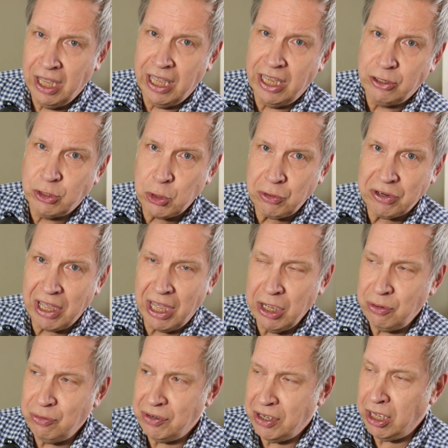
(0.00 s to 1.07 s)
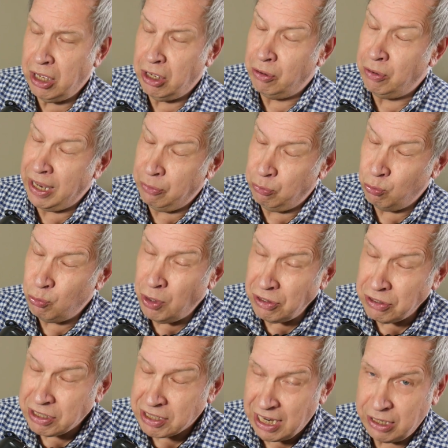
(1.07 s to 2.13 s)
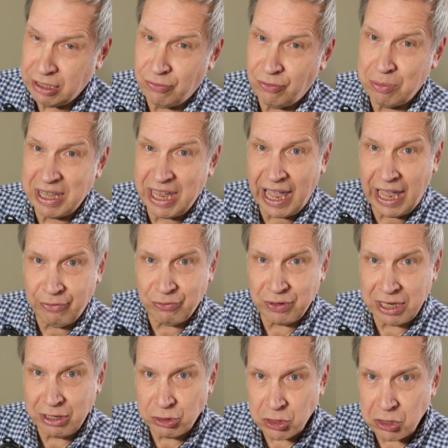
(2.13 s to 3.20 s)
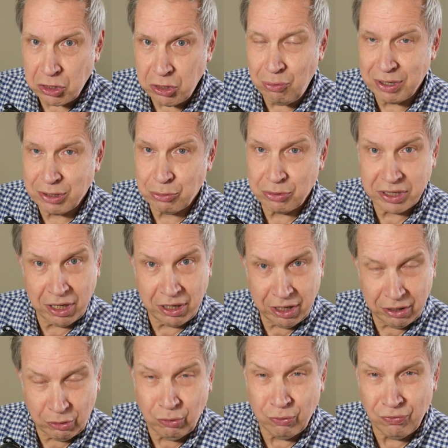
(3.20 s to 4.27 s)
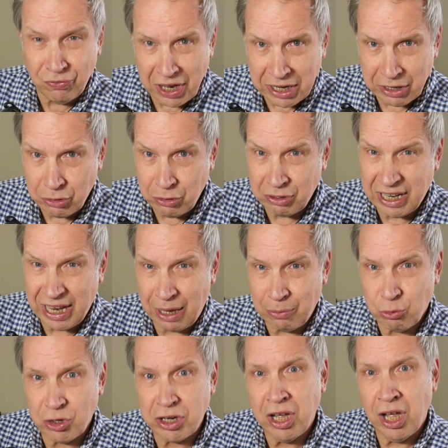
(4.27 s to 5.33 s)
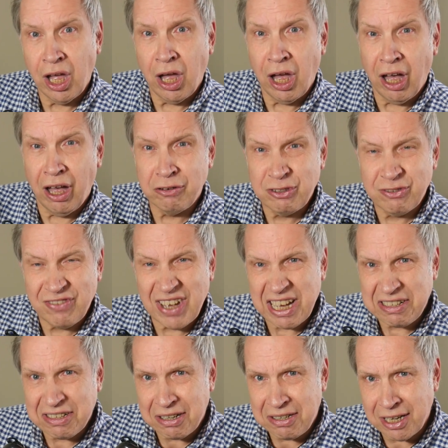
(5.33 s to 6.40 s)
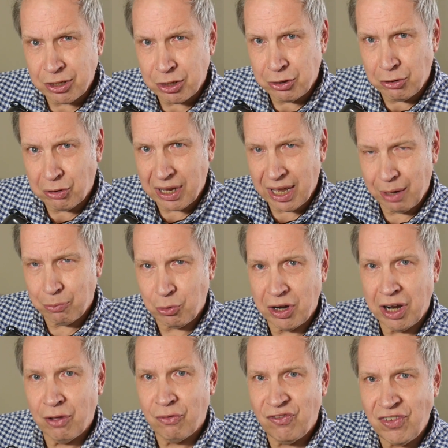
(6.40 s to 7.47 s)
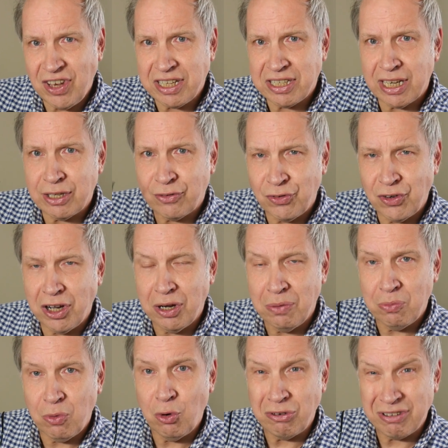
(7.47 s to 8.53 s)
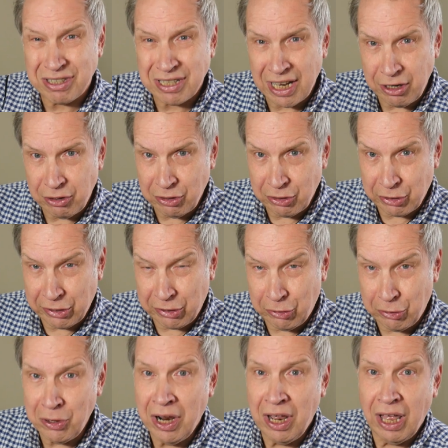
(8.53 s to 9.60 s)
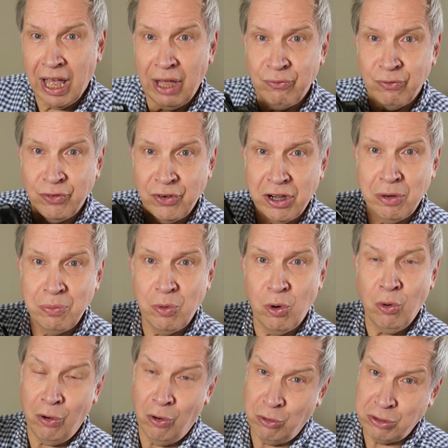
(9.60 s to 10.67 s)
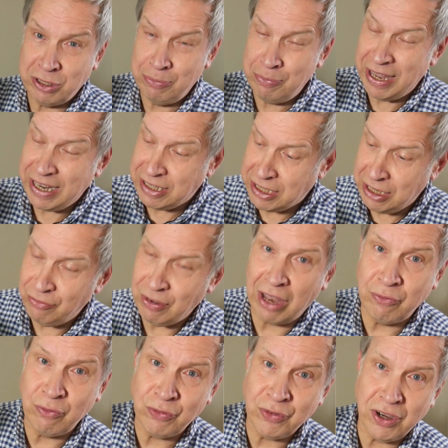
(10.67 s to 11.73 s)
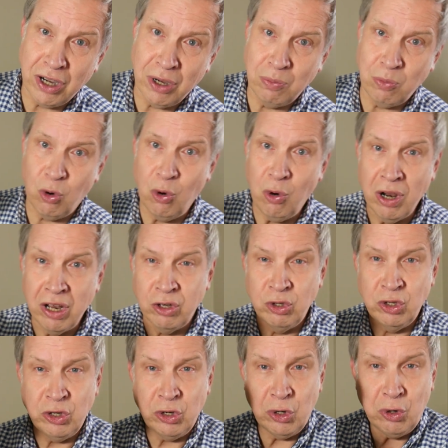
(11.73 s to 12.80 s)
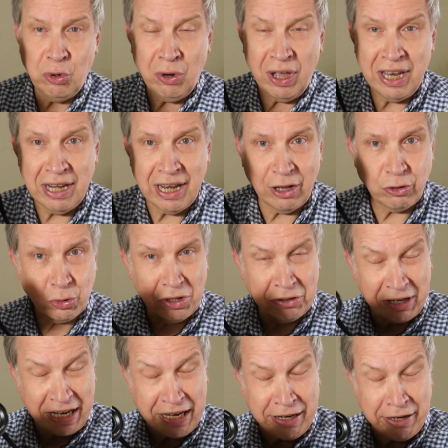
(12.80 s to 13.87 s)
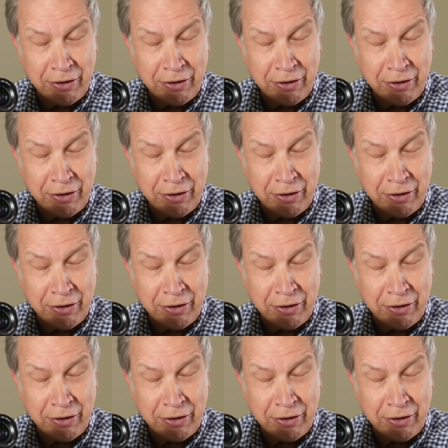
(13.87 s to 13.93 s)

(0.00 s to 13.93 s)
It took over in one sense from the FE2, which was a very good camera, a very traditional camera. This is far more technical and far more automotive and far more new electronic